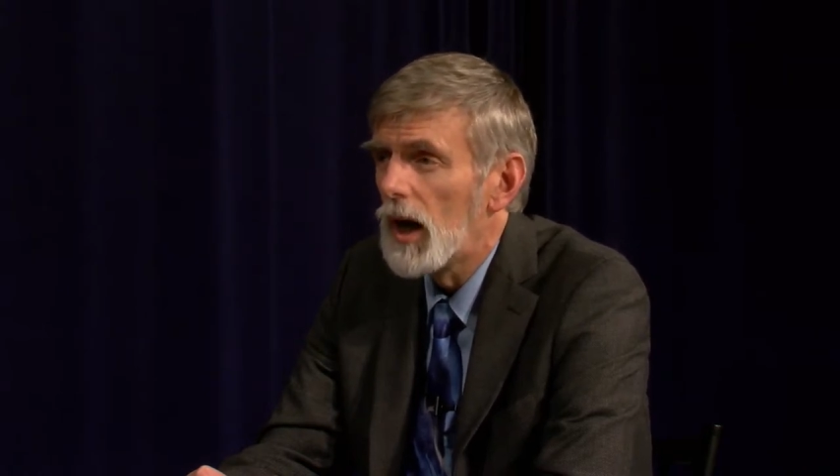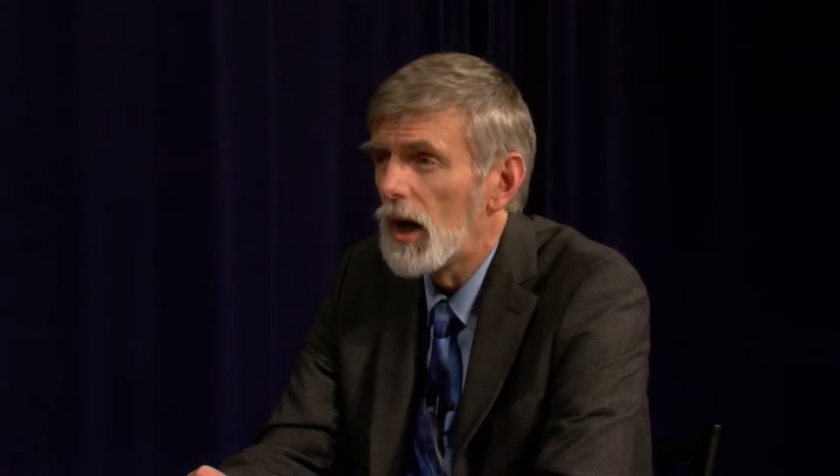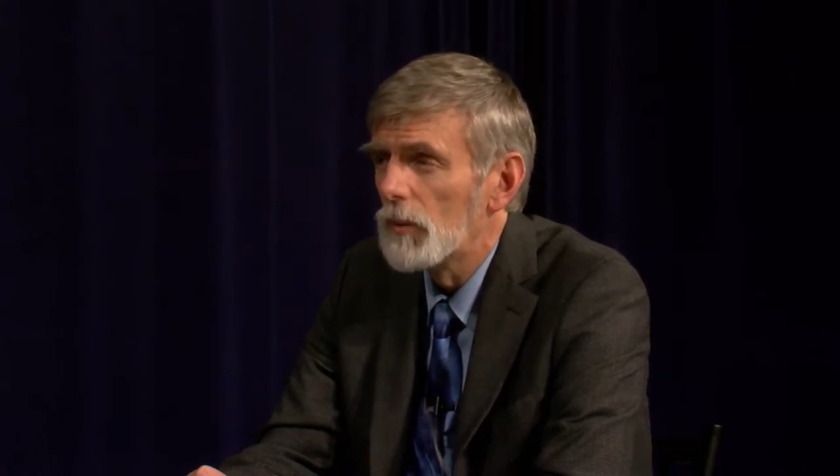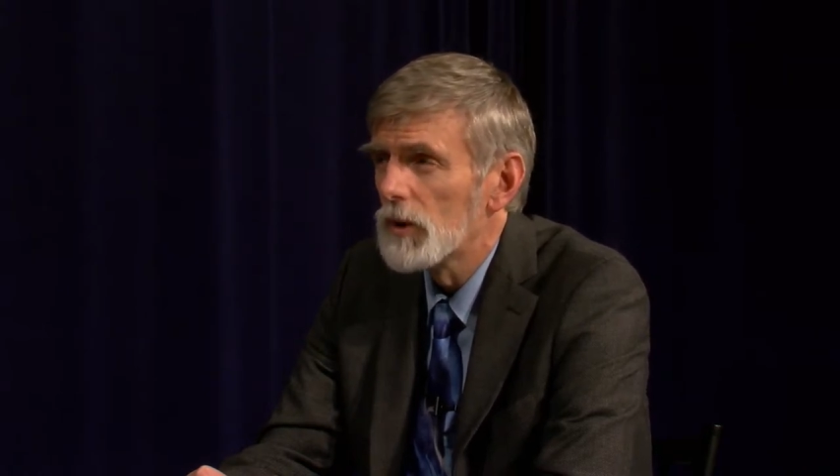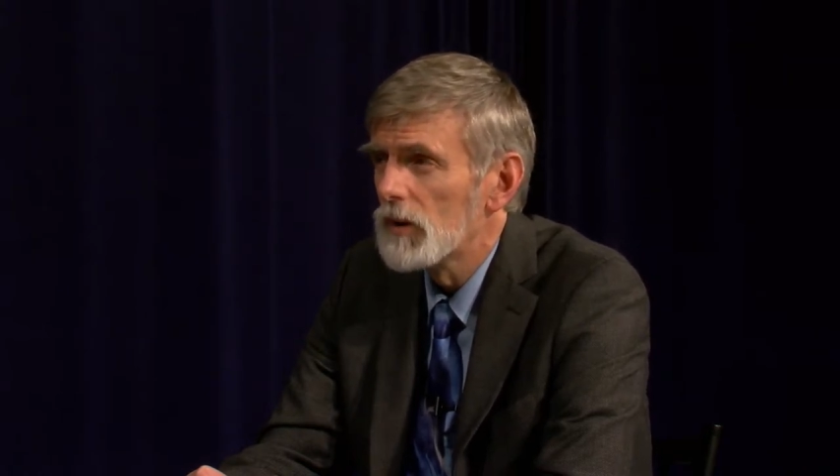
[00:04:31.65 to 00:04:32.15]

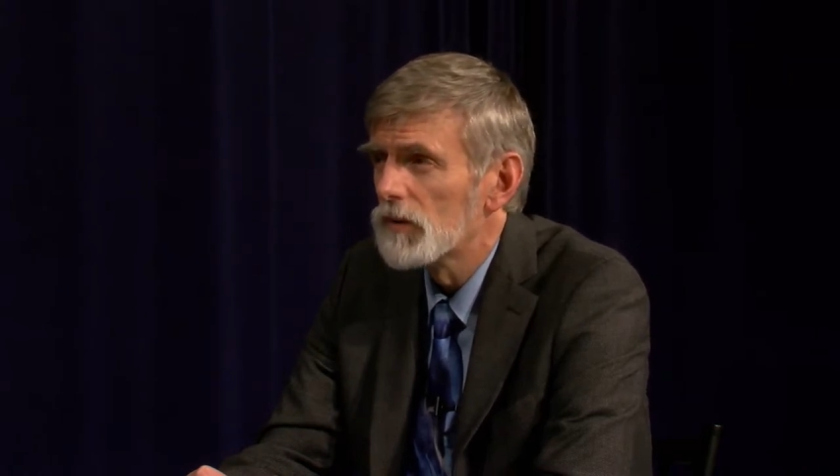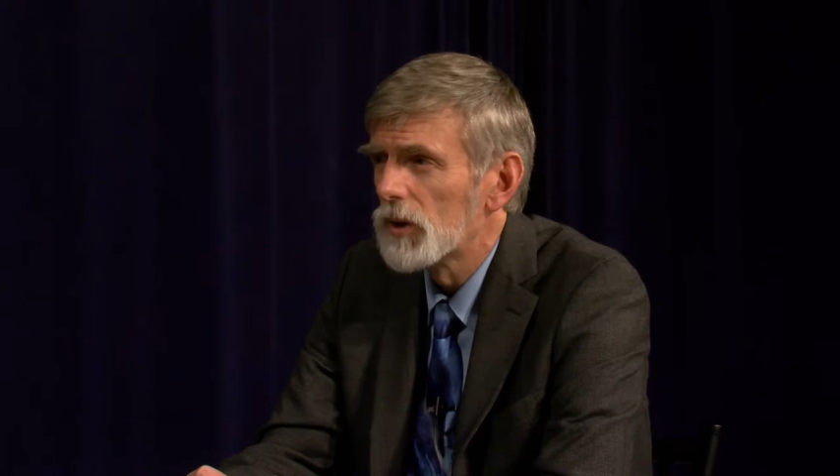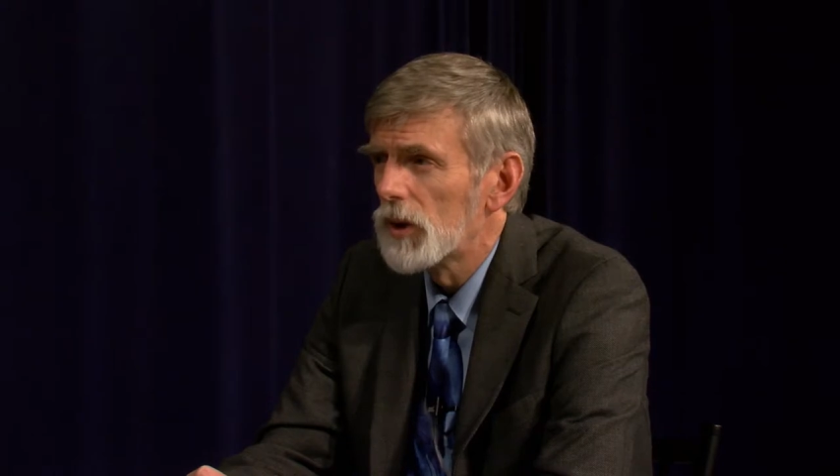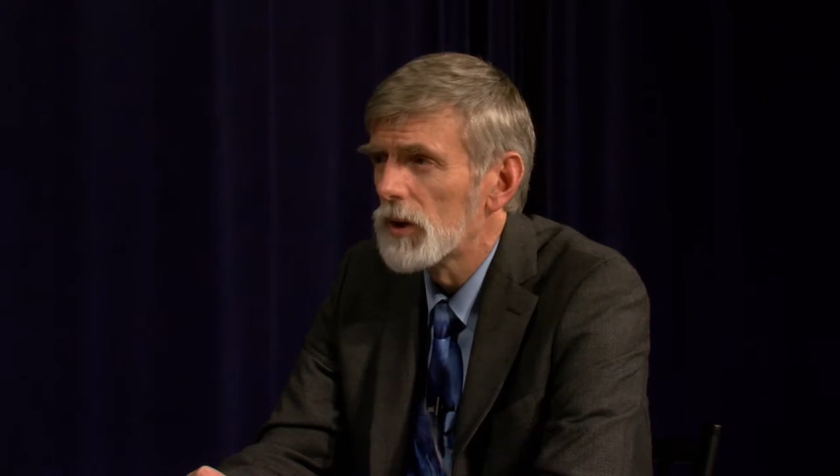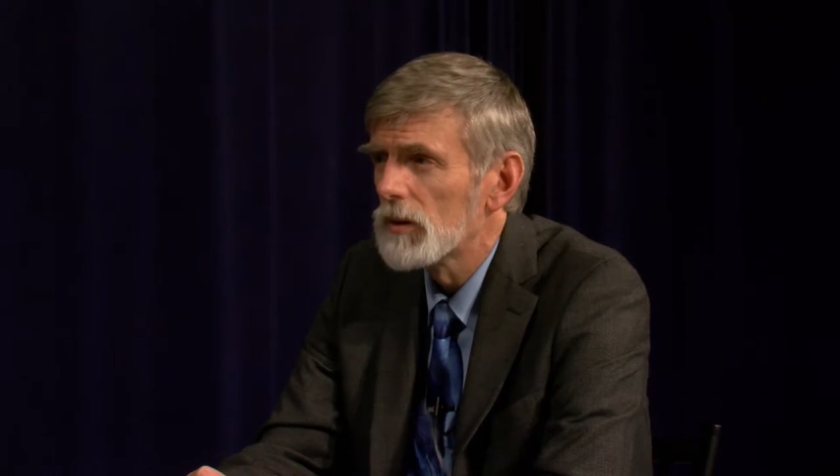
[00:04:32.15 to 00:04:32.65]
um, Live,
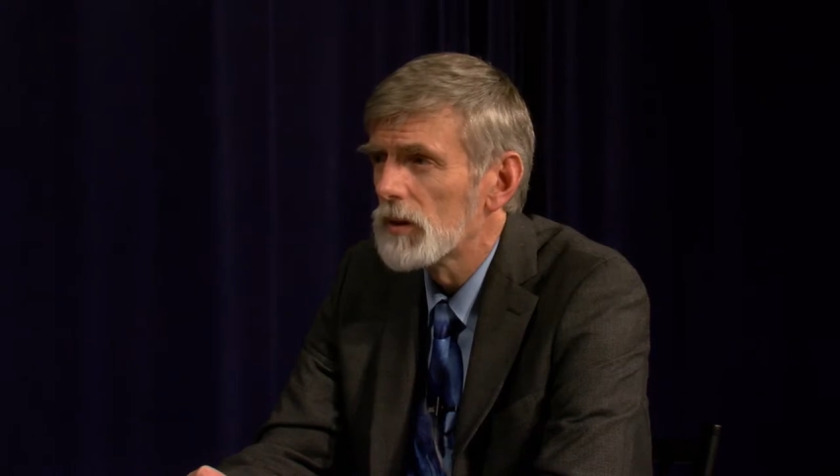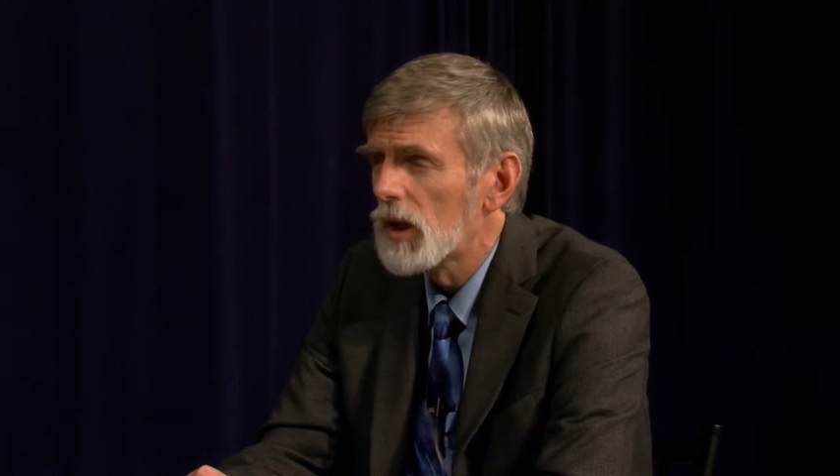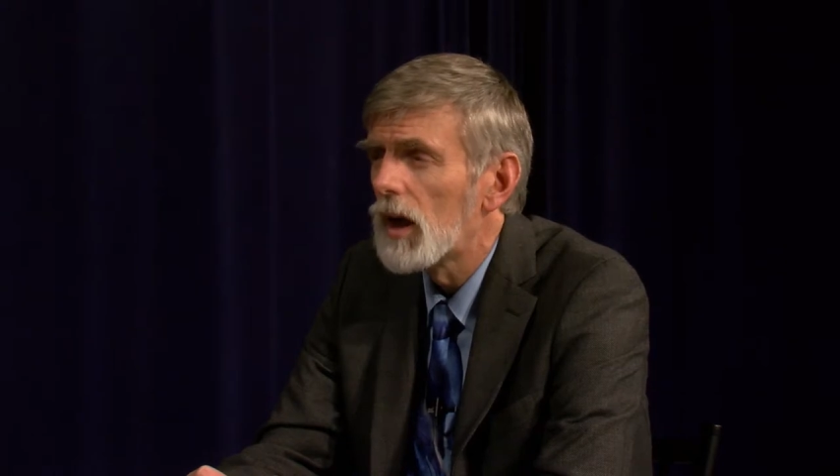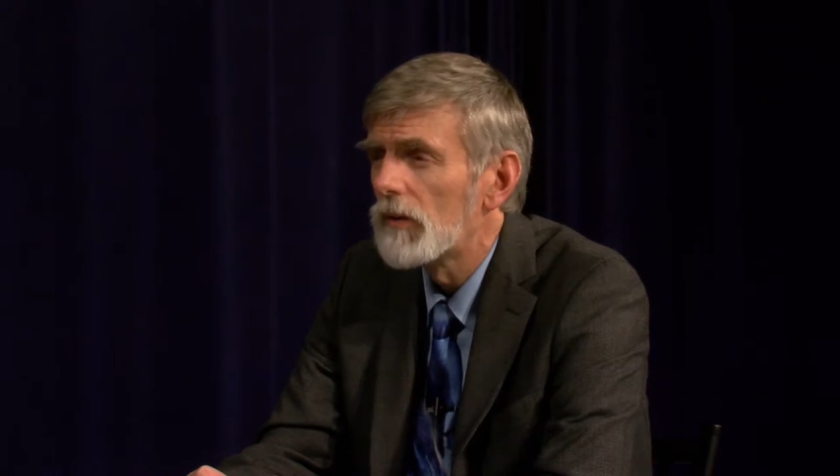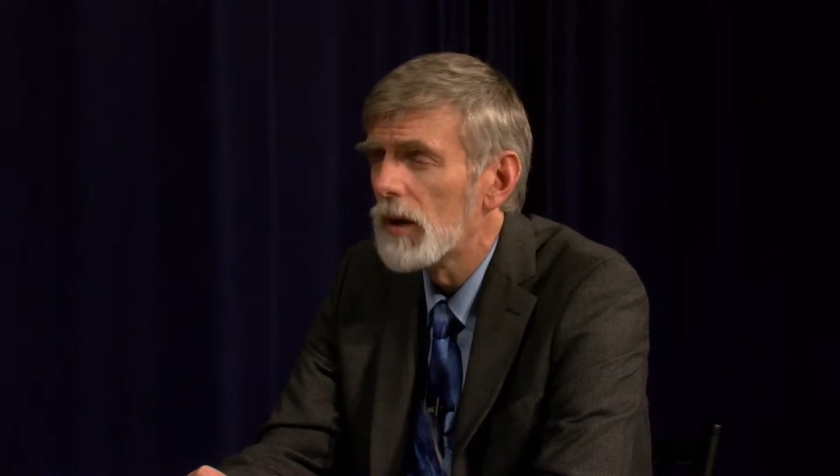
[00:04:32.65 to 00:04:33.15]
Learn,
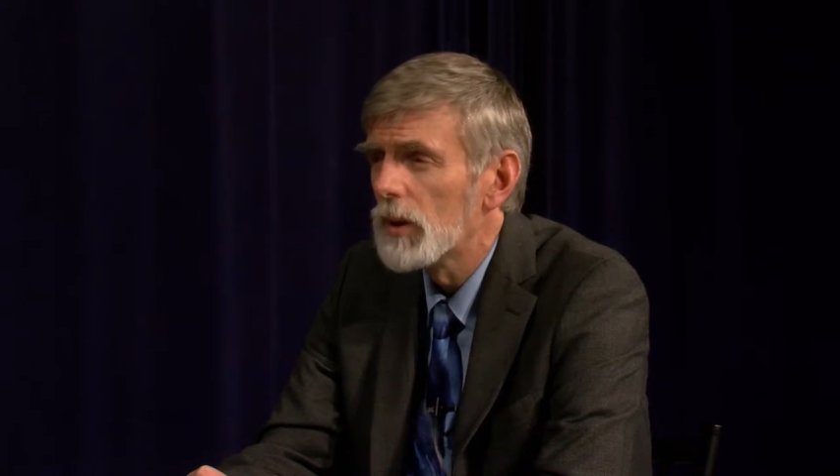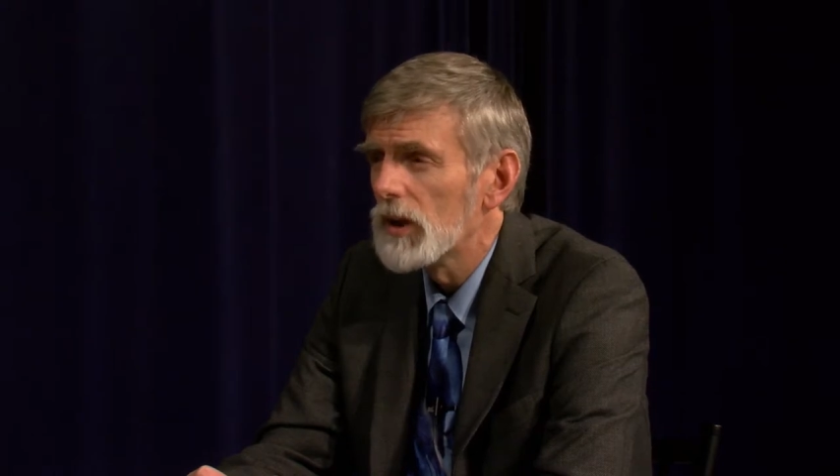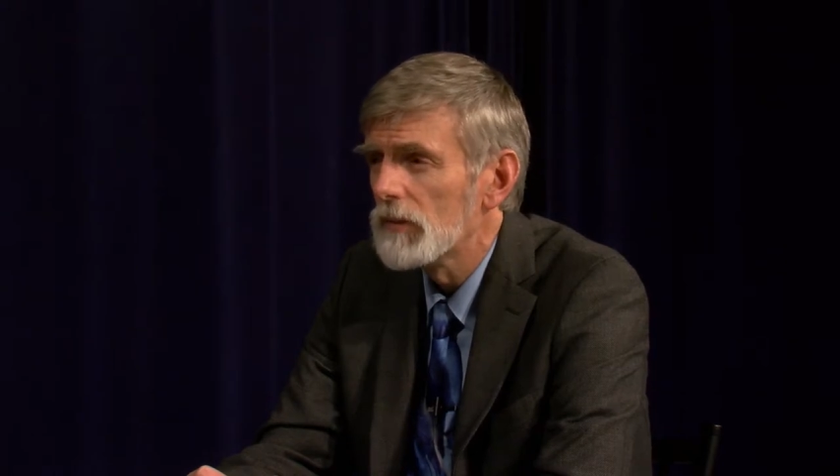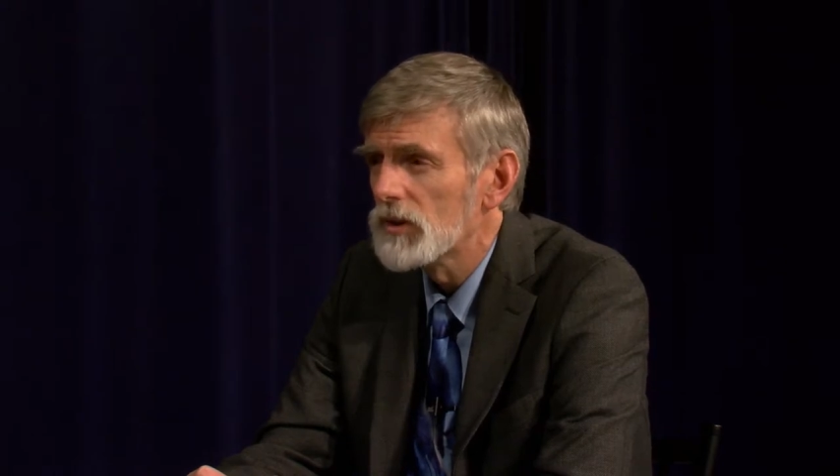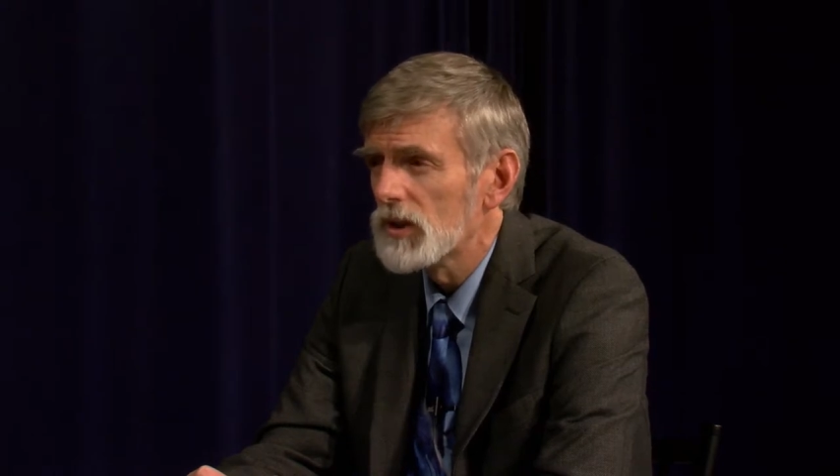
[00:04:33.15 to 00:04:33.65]
Love, I
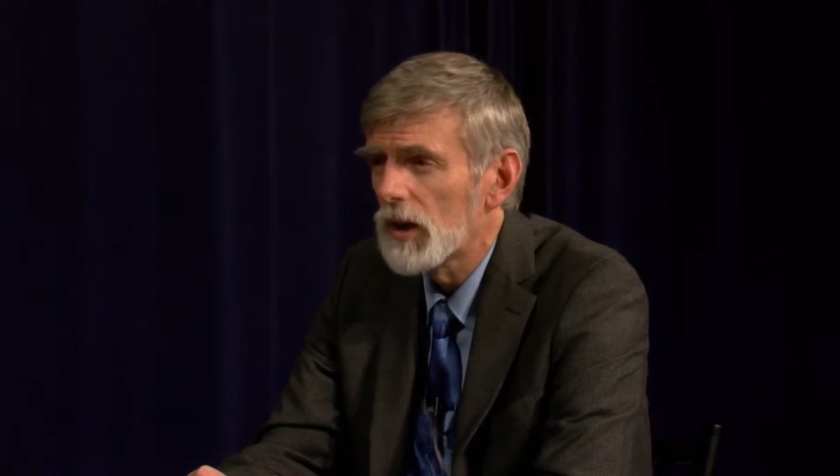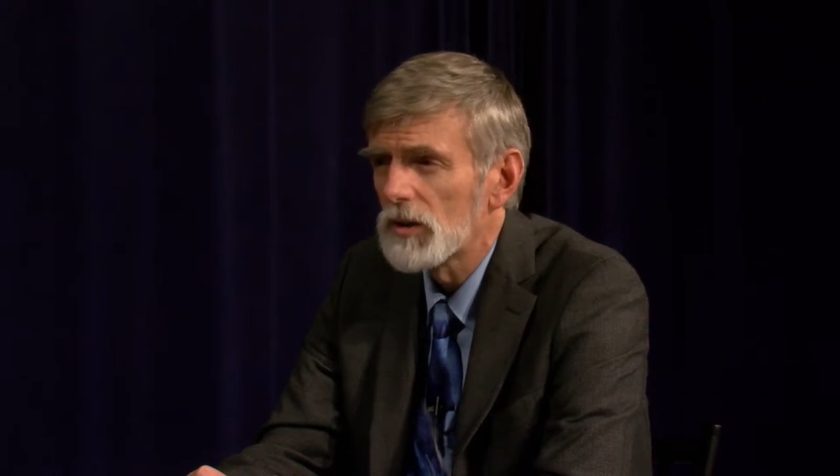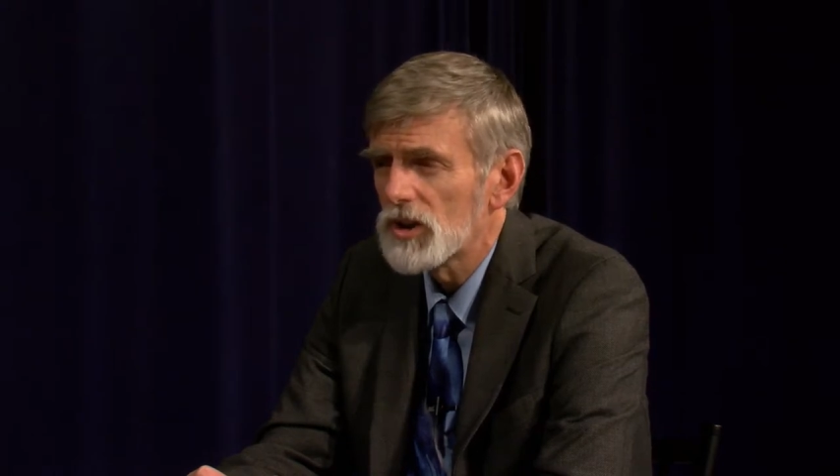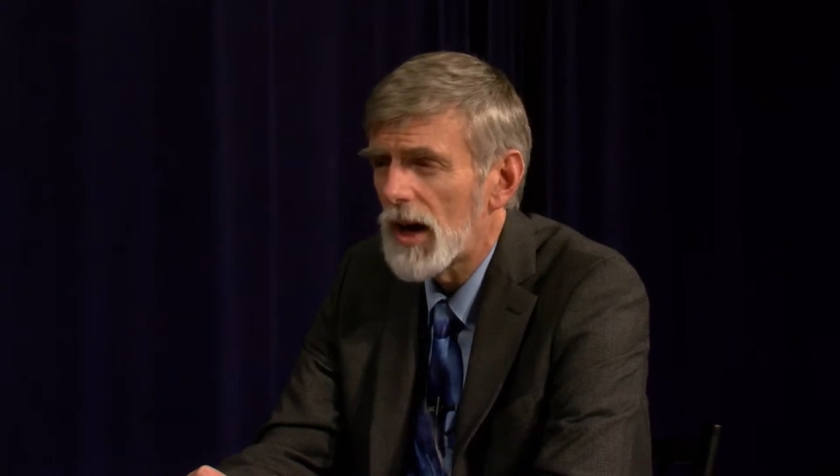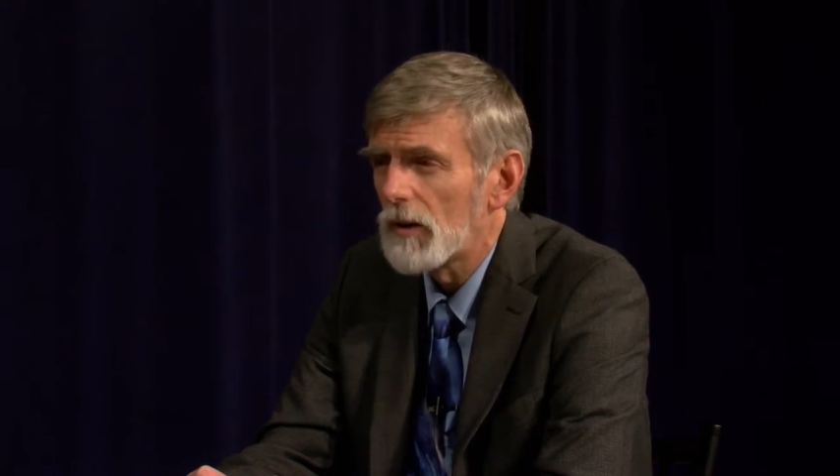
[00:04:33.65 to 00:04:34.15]
believe, is the other
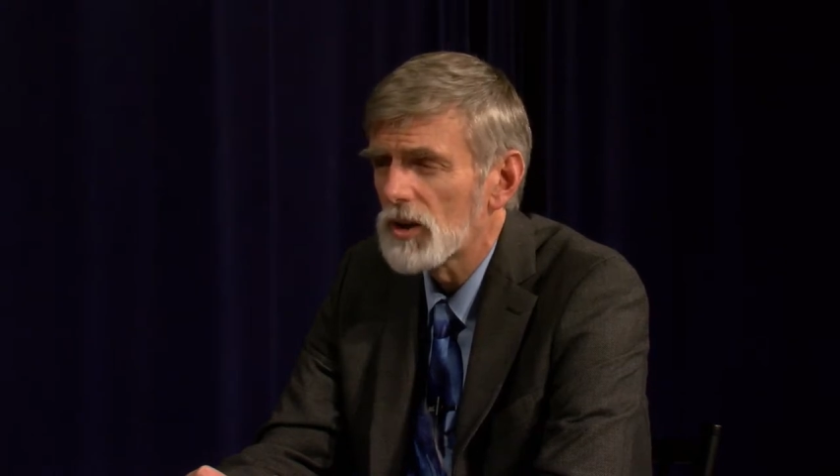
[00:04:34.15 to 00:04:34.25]
charity.